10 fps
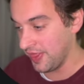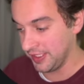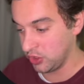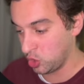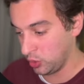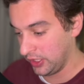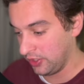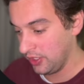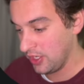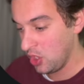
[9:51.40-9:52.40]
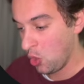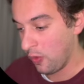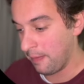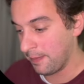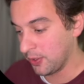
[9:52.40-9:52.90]
the Twitter.
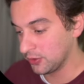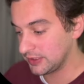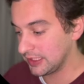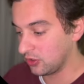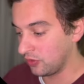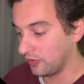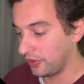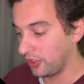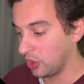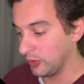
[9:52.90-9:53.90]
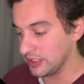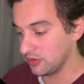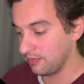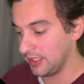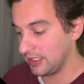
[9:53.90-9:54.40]
We post it over here, we
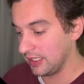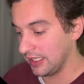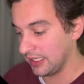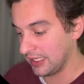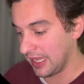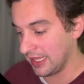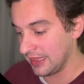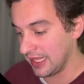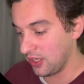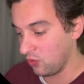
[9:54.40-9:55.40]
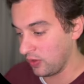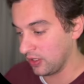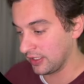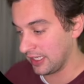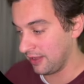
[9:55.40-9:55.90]
submit the link and they
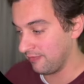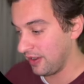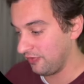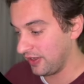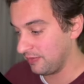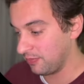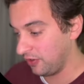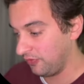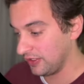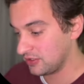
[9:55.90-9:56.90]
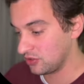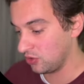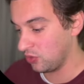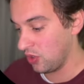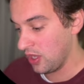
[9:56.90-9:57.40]
will claim verified. Perfect.
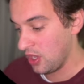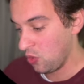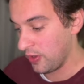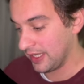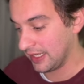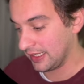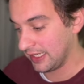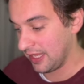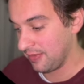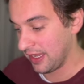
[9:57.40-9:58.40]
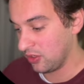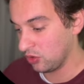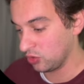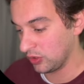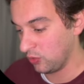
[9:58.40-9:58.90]
So we can claim and
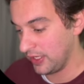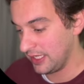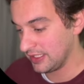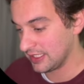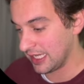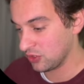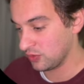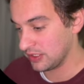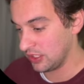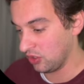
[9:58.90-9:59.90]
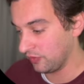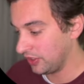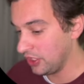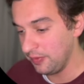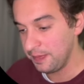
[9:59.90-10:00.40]
go to the winnings as we see over
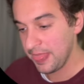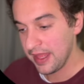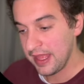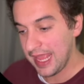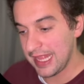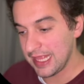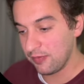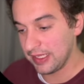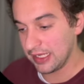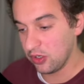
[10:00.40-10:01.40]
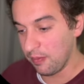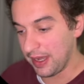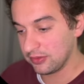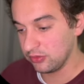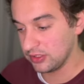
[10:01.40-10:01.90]
here. And then we can go
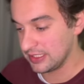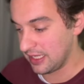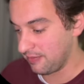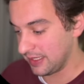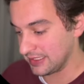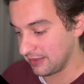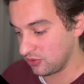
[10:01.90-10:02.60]
back to the Zaybats, I'm